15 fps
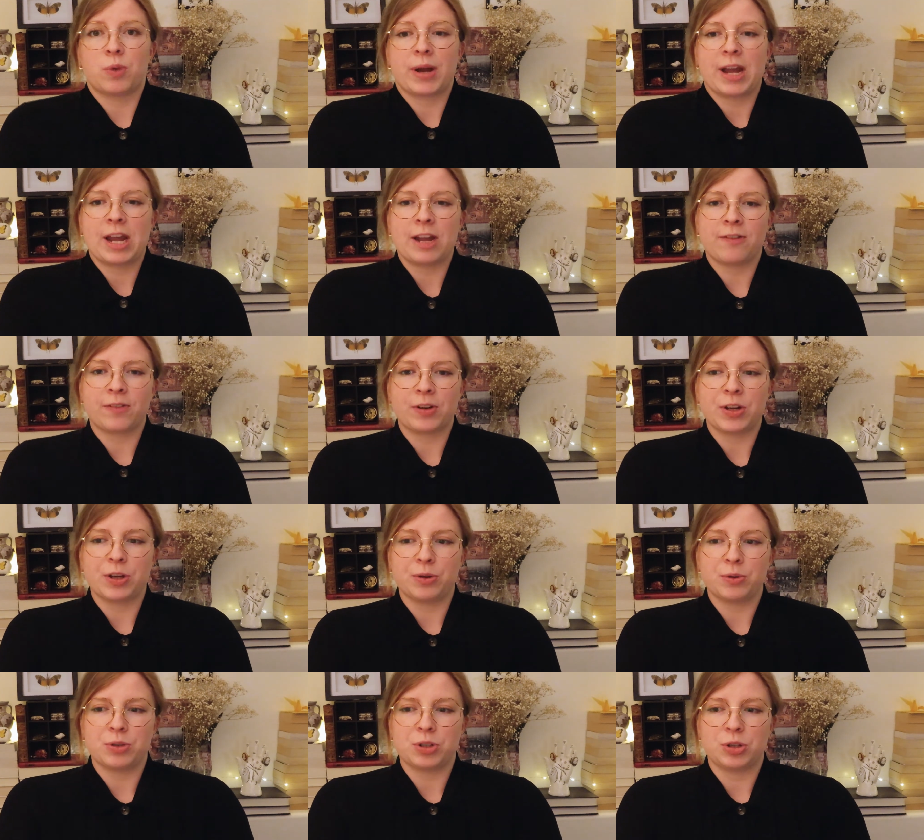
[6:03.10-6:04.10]
way for
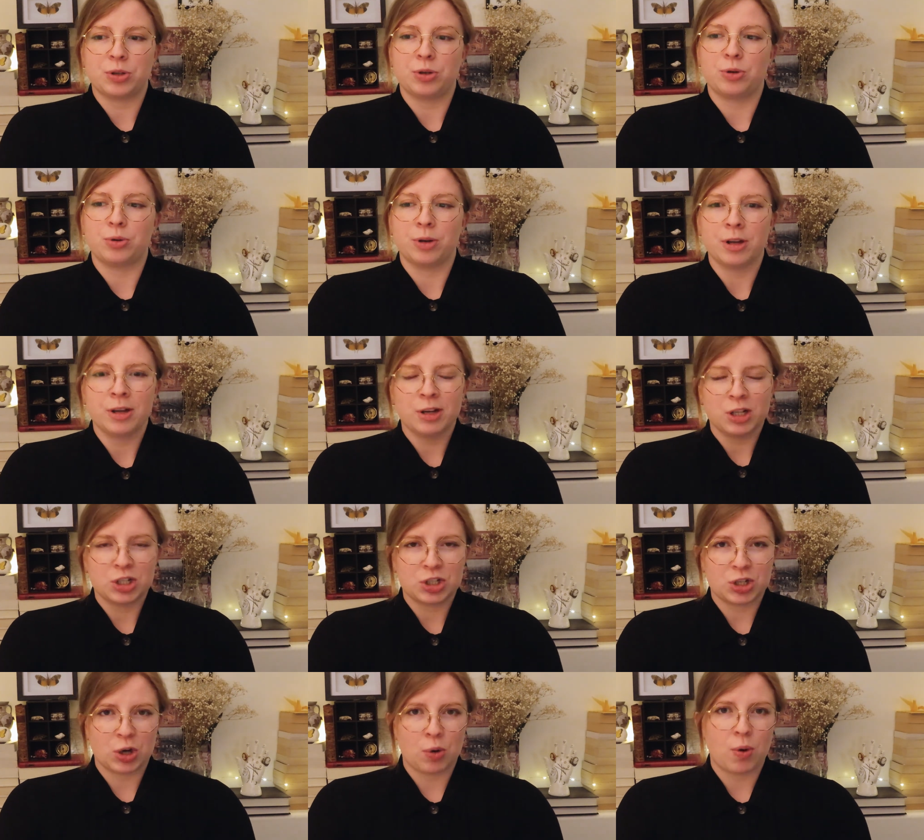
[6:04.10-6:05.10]
you to
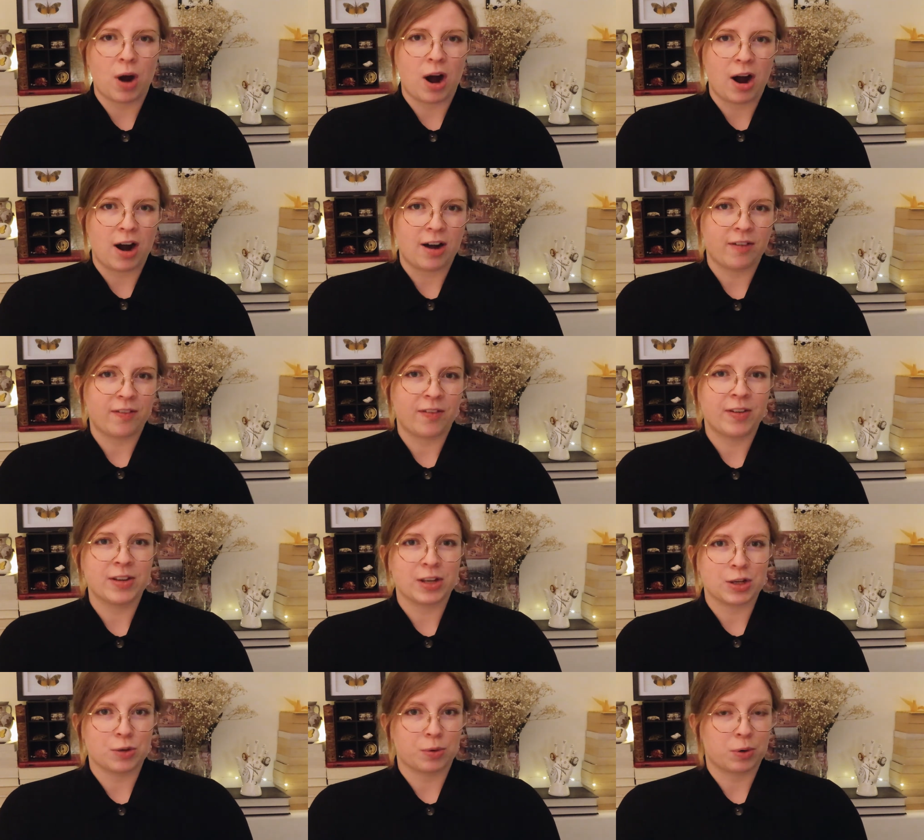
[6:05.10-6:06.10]
show off
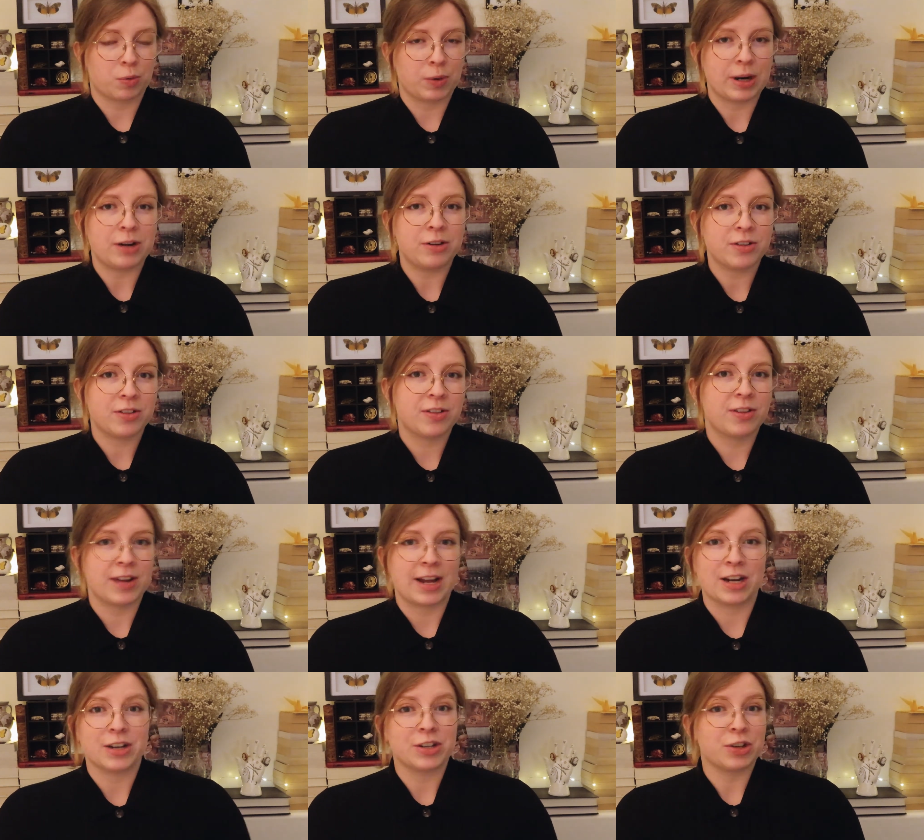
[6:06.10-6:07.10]
your wealth
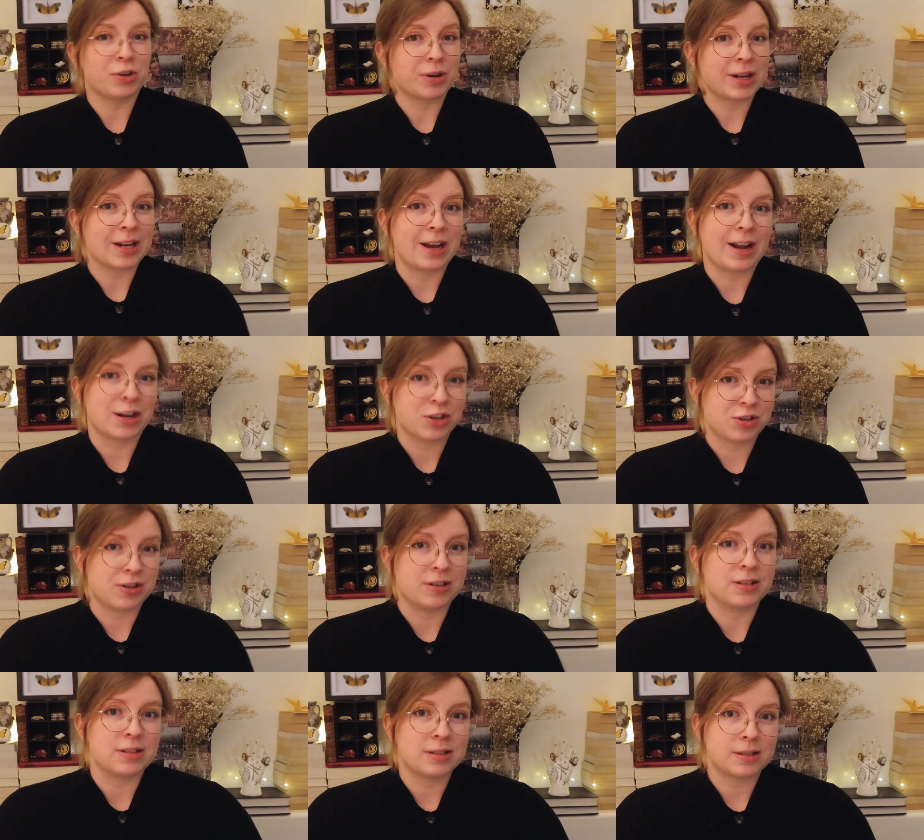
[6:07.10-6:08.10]
and your
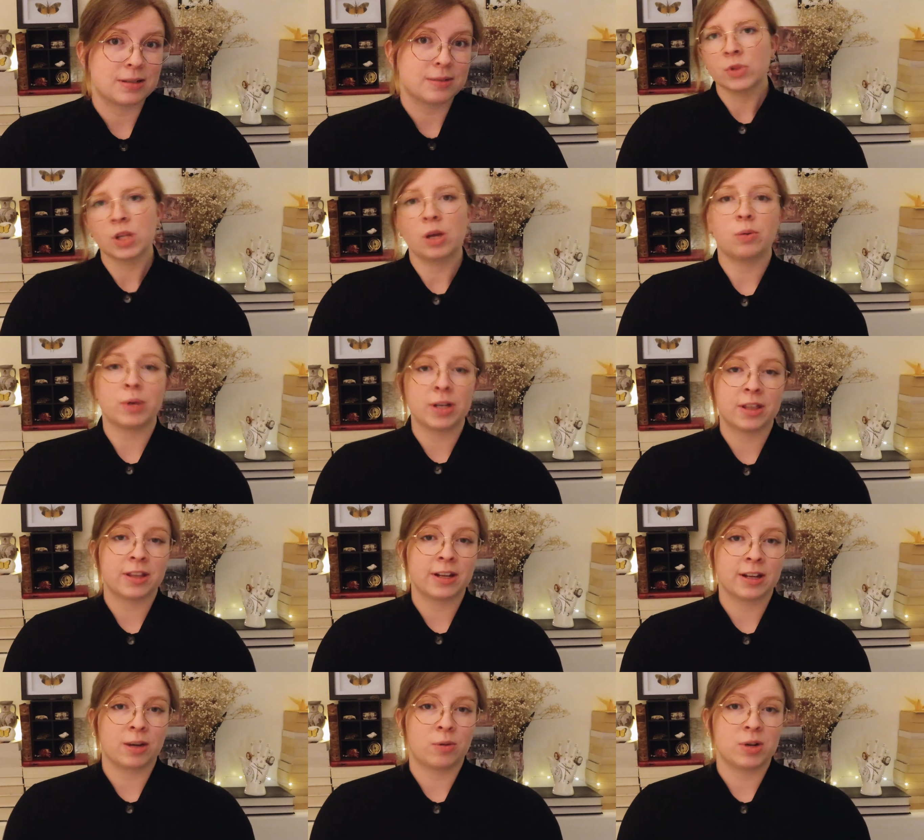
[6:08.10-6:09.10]
connections. One
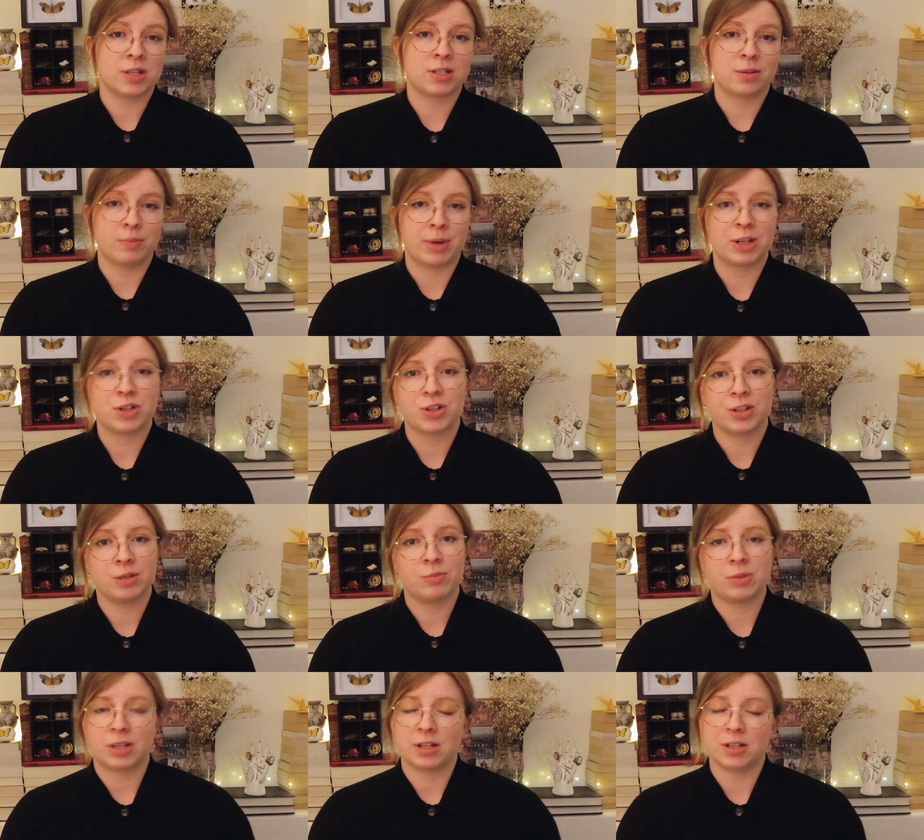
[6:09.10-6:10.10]
thing I want to
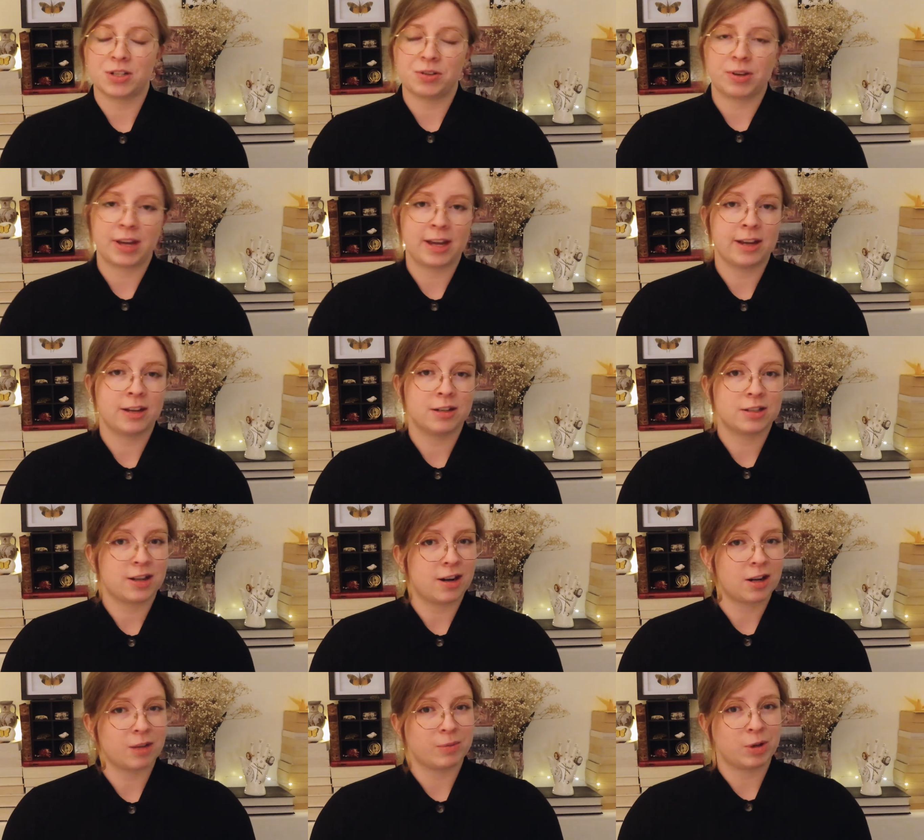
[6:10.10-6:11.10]
mention, because you can't
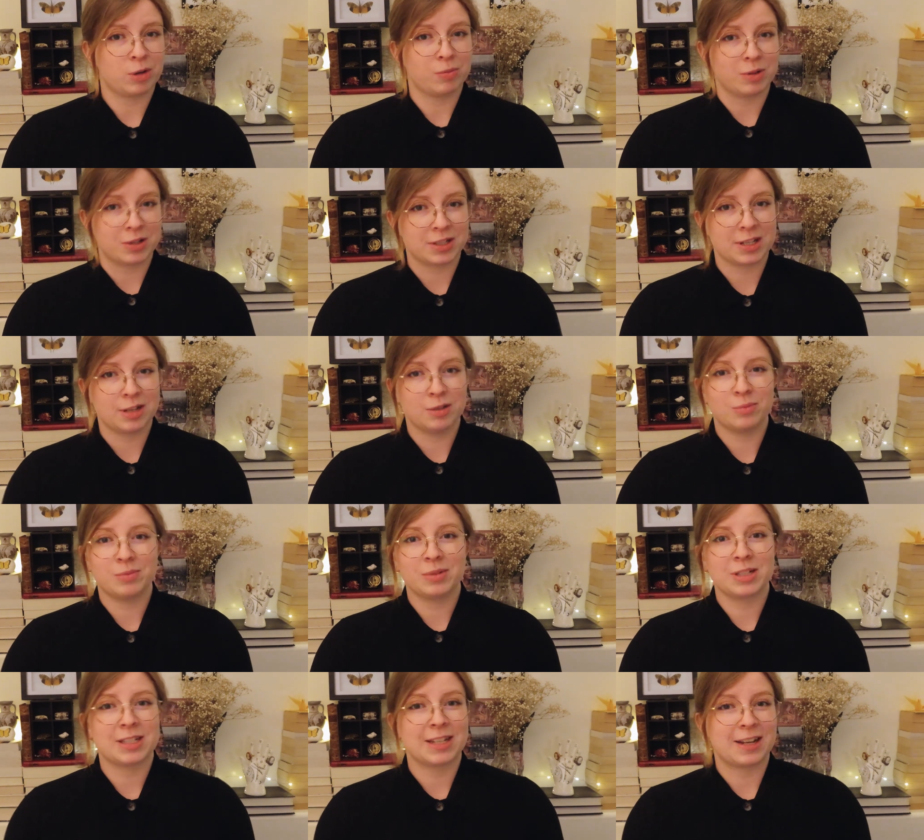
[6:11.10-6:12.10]
talk about
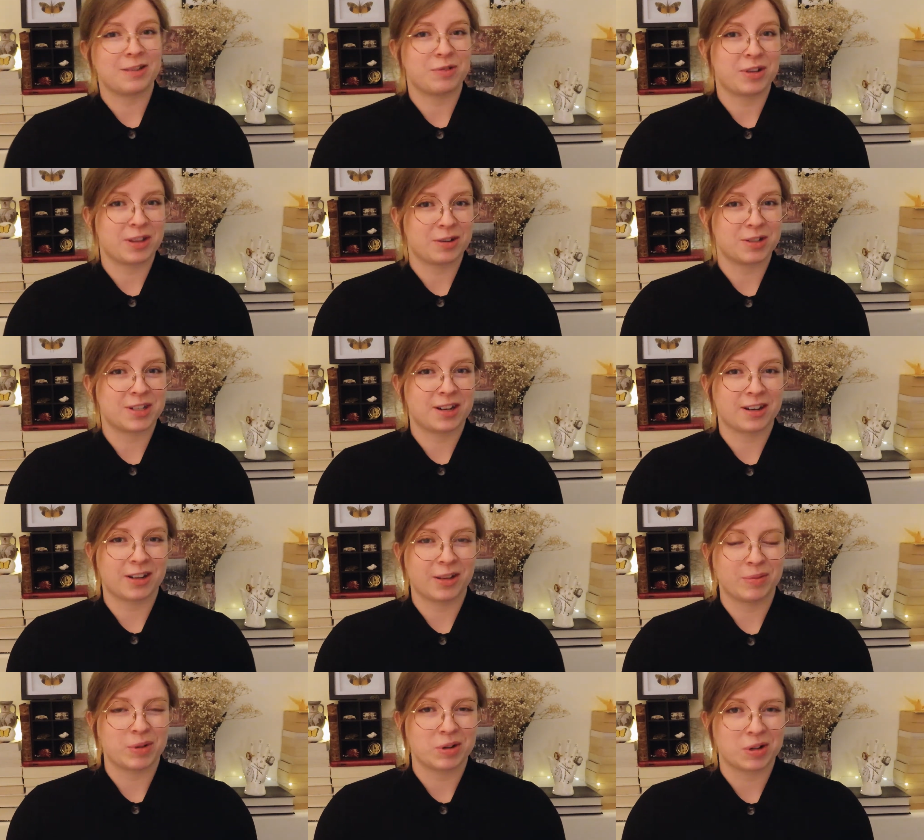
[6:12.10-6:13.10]
museums without
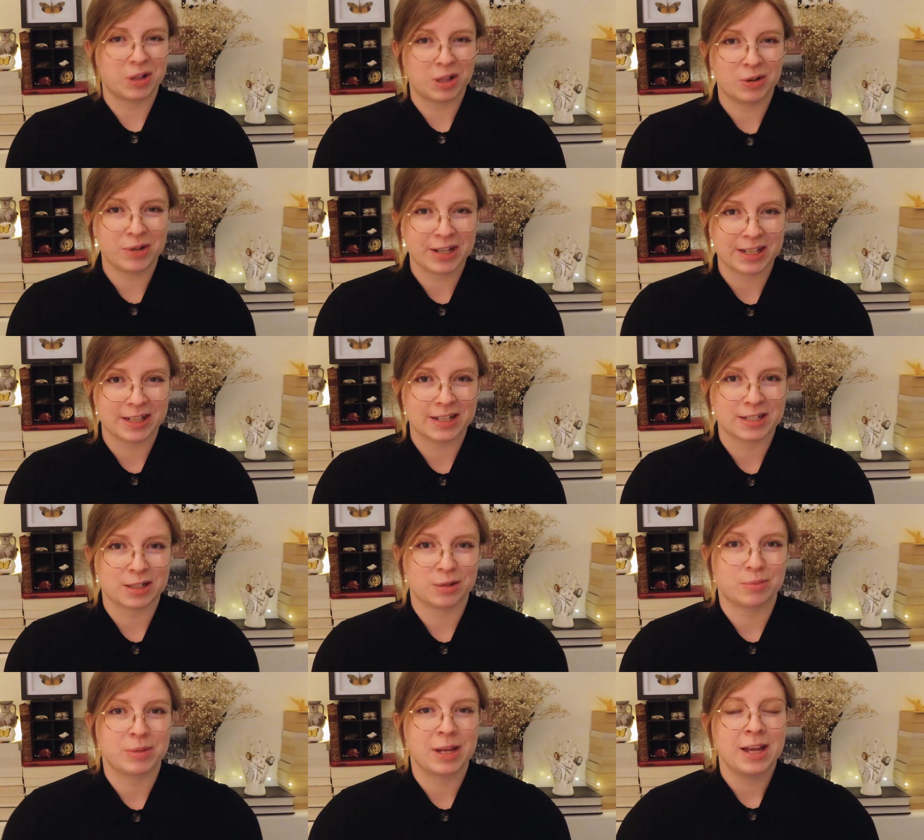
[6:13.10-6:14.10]
talking about
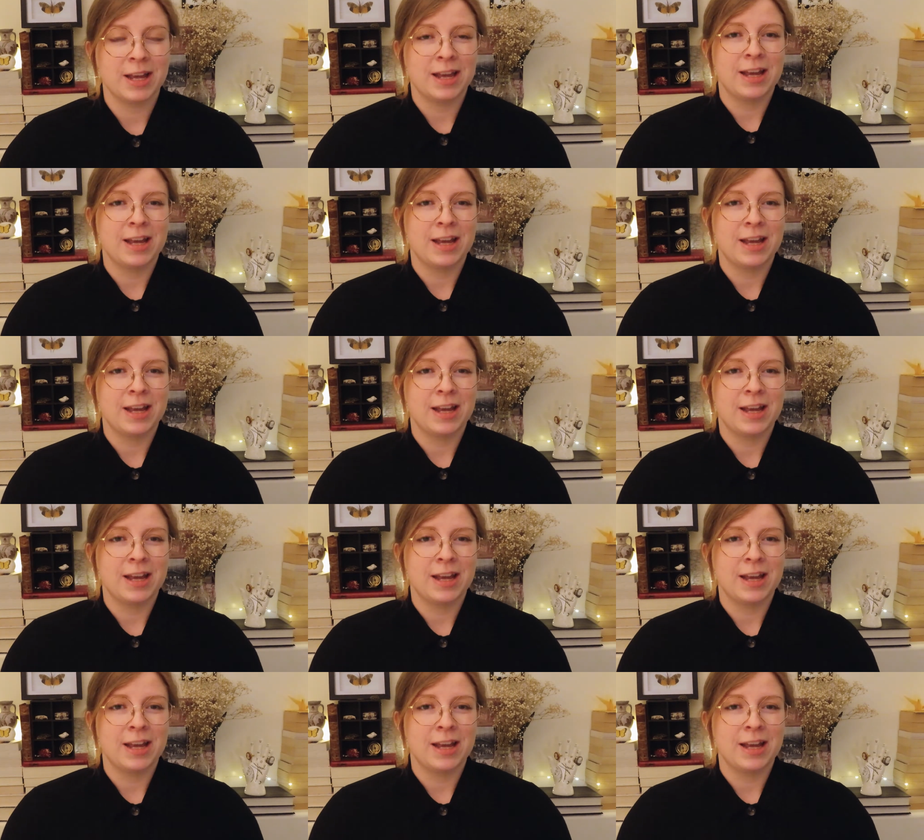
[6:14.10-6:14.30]
colonialism,